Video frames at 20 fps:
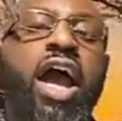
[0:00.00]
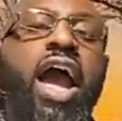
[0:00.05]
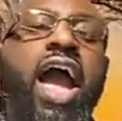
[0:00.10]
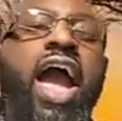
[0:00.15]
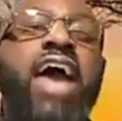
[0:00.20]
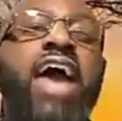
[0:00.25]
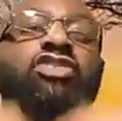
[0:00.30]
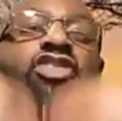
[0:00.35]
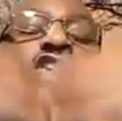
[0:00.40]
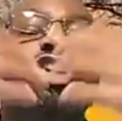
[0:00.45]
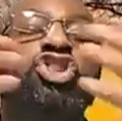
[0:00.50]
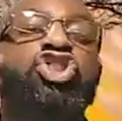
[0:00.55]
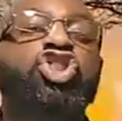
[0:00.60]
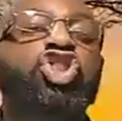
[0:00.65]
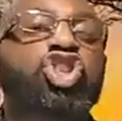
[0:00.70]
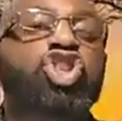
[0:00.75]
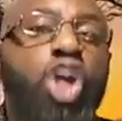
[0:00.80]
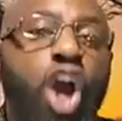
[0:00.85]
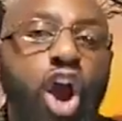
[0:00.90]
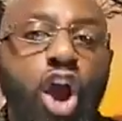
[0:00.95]
And the
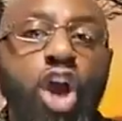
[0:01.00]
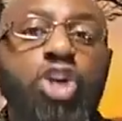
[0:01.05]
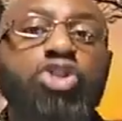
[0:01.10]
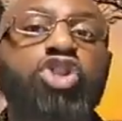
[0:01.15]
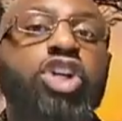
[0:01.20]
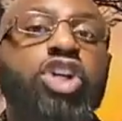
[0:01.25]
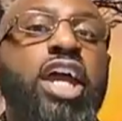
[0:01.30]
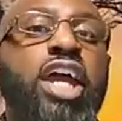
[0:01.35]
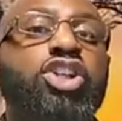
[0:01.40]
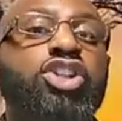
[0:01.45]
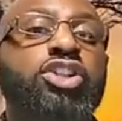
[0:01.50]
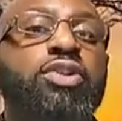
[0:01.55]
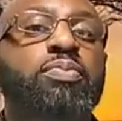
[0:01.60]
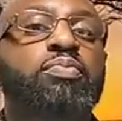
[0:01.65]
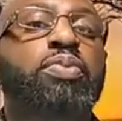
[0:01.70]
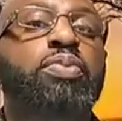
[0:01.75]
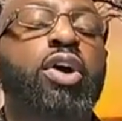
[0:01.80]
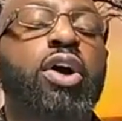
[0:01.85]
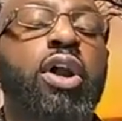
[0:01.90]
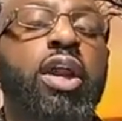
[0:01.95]
church is
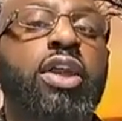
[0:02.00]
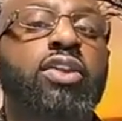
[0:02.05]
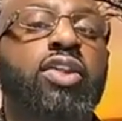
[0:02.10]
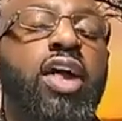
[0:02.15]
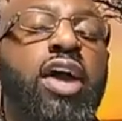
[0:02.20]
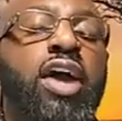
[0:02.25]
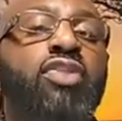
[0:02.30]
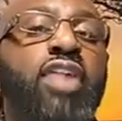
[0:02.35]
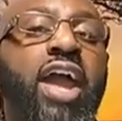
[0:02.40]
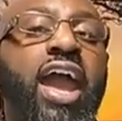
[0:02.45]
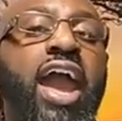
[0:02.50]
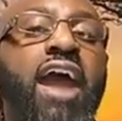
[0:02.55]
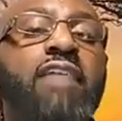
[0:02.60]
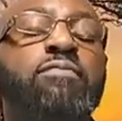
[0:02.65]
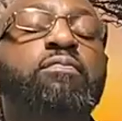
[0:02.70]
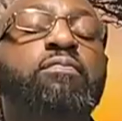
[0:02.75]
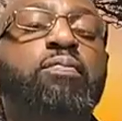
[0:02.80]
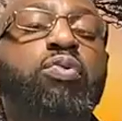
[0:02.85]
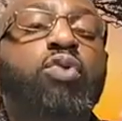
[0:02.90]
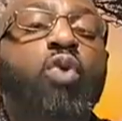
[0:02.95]
put, they
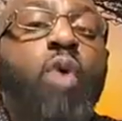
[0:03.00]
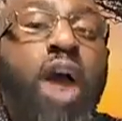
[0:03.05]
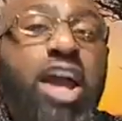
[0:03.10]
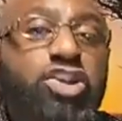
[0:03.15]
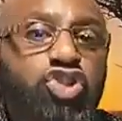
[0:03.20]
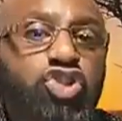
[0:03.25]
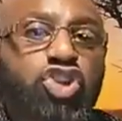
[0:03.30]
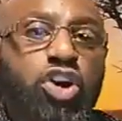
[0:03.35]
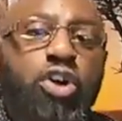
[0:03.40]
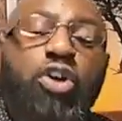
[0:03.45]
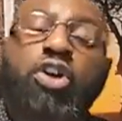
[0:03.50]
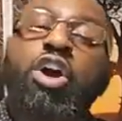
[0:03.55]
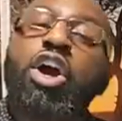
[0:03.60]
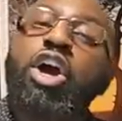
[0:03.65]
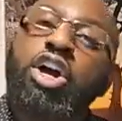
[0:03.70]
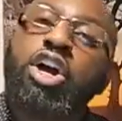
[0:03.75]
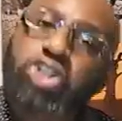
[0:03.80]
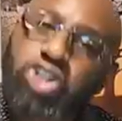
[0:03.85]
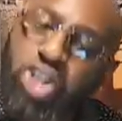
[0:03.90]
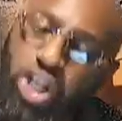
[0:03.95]
have pressure
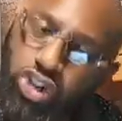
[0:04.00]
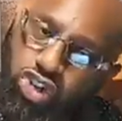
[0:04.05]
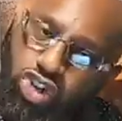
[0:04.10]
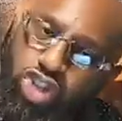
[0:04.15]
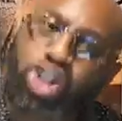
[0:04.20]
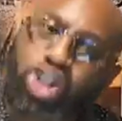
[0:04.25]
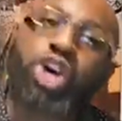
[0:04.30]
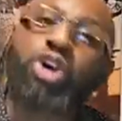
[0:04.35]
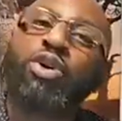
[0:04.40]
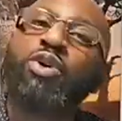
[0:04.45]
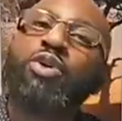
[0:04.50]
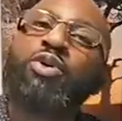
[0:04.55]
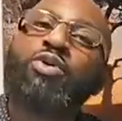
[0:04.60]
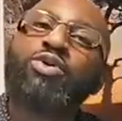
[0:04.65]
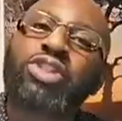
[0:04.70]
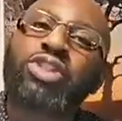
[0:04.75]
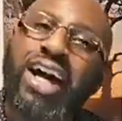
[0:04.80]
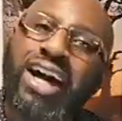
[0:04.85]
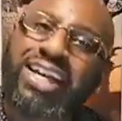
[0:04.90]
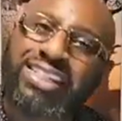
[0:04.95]
to
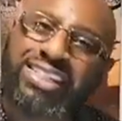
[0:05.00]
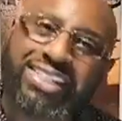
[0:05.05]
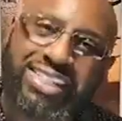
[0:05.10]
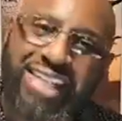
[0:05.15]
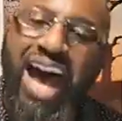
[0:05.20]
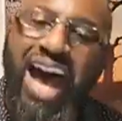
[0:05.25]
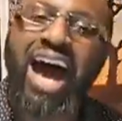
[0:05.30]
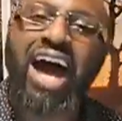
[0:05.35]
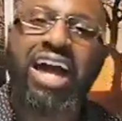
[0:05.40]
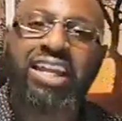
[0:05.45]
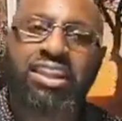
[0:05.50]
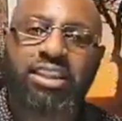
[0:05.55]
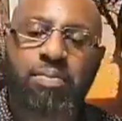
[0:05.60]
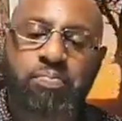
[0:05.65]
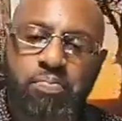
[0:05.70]
choose a side.